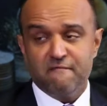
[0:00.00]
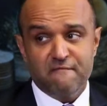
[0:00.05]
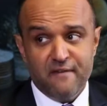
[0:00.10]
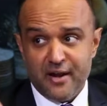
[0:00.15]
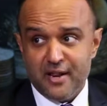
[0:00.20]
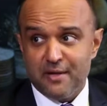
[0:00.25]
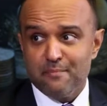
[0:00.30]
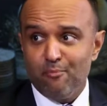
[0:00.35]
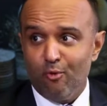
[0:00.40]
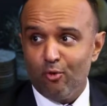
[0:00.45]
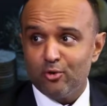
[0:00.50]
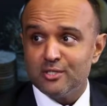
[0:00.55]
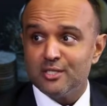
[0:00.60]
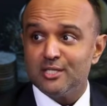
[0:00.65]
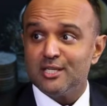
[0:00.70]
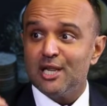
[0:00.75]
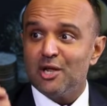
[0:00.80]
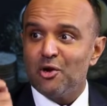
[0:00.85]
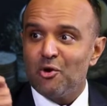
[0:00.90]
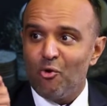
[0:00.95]
very
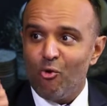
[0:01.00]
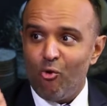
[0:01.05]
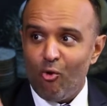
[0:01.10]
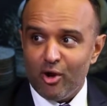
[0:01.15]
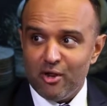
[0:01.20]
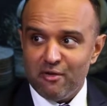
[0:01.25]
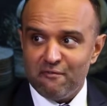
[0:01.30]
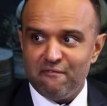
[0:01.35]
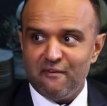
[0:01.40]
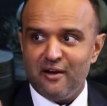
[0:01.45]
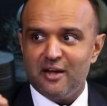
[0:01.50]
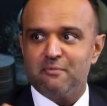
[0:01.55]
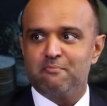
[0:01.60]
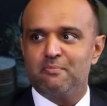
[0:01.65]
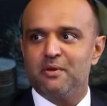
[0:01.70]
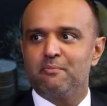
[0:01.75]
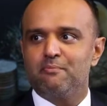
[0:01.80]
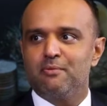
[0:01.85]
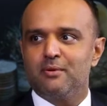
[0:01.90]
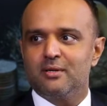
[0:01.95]
importantly,
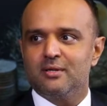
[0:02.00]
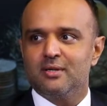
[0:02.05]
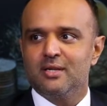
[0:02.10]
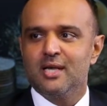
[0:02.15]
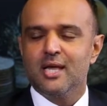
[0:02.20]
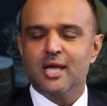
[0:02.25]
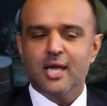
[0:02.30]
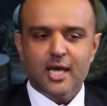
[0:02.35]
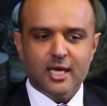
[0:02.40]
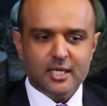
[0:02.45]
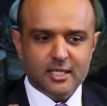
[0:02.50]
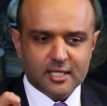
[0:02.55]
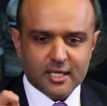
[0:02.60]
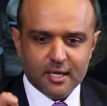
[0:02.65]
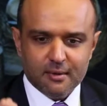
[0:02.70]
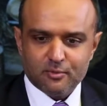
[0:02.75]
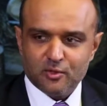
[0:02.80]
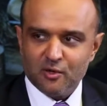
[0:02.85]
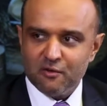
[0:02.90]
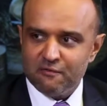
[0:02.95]
qualified people in
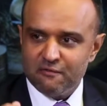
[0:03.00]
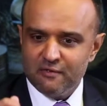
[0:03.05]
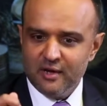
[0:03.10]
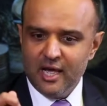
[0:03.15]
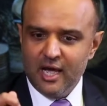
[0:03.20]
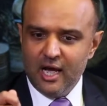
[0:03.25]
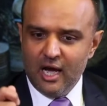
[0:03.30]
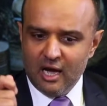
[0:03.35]
terms of